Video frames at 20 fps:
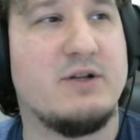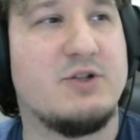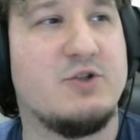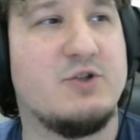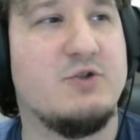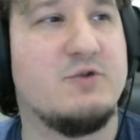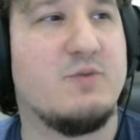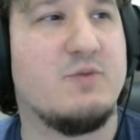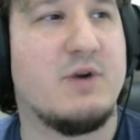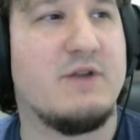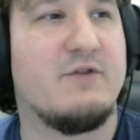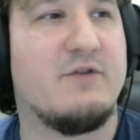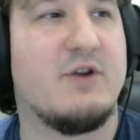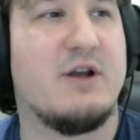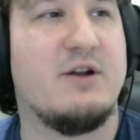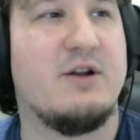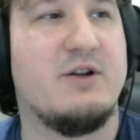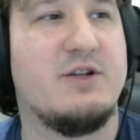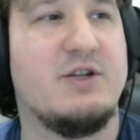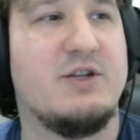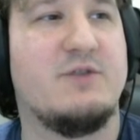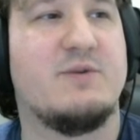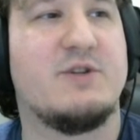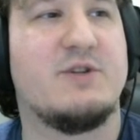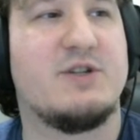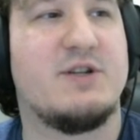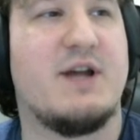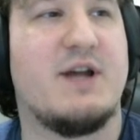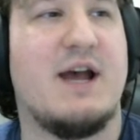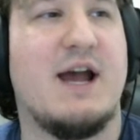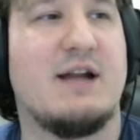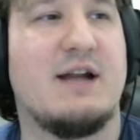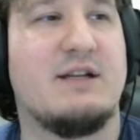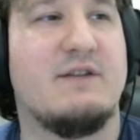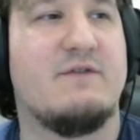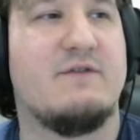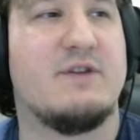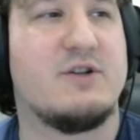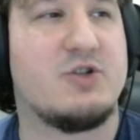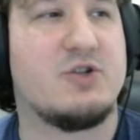choose one of your energies, which is to
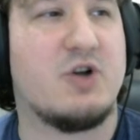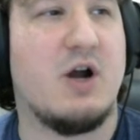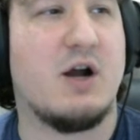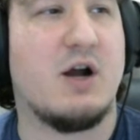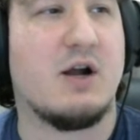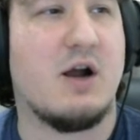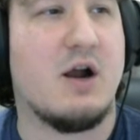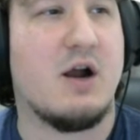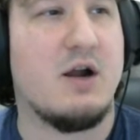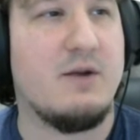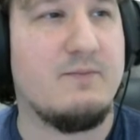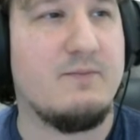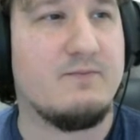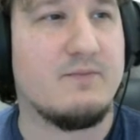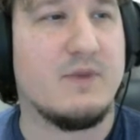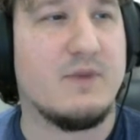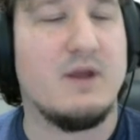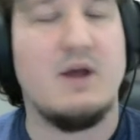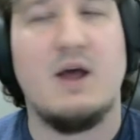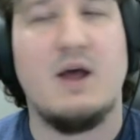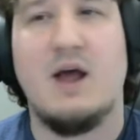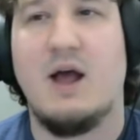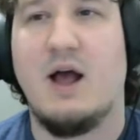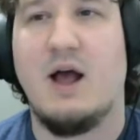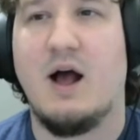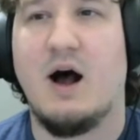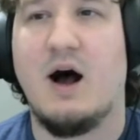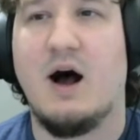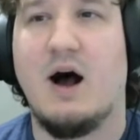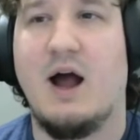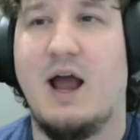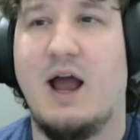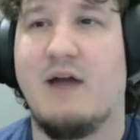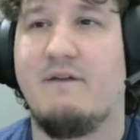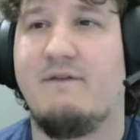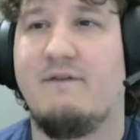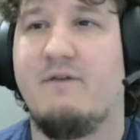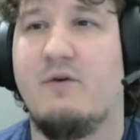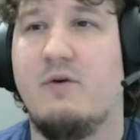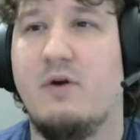active, then draw a card. At
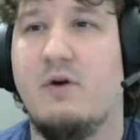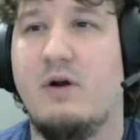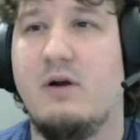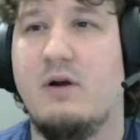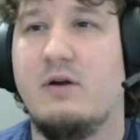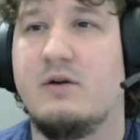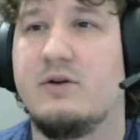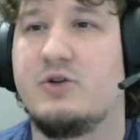4,